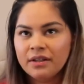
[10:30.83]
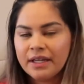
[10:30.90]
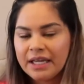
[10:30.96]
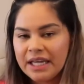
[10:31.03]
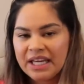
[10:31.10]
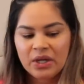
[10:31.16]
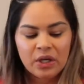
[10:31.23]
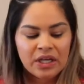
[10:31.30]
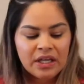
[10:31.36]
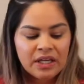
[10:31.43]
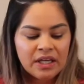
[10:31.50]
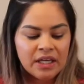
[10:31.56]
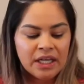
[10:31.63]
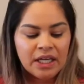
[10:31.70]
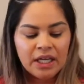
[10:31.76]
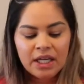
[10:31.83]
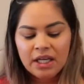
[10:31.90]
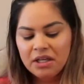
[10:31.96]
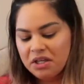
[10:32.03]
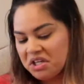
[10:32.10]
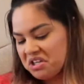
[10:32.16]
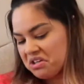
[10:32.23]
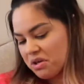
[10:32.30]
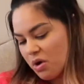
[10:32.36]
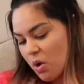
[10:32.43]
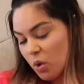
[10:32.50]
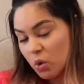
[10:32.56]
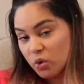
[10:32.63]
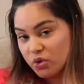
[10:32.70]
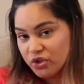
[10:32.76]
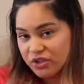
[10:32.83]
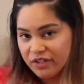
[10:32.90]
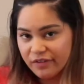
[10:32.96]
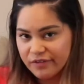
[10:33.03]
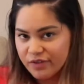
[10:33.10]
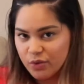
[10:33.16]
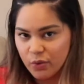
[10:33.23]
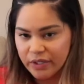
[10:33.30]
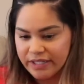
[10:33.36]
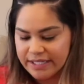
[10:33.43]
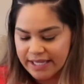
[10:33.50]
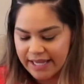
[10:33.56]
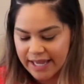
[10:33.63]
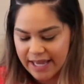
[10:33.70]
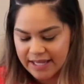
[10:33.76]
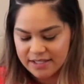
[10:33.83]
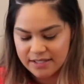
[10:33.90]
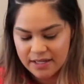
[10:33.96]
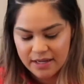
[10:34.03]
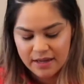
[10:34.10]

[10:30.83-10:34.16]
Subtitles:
key holder of sorts, I guess.